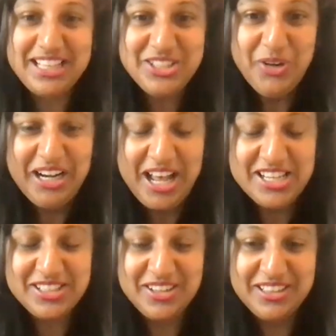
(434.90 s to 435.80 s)
That's a great
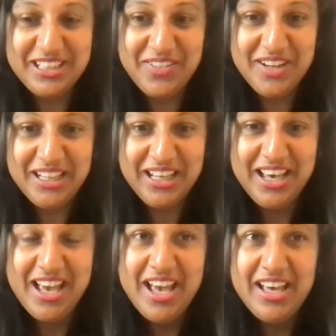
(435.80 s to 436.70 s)
answer,
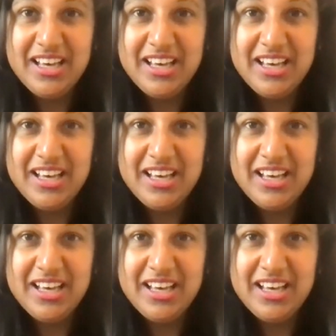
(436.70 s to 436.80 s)
definitely.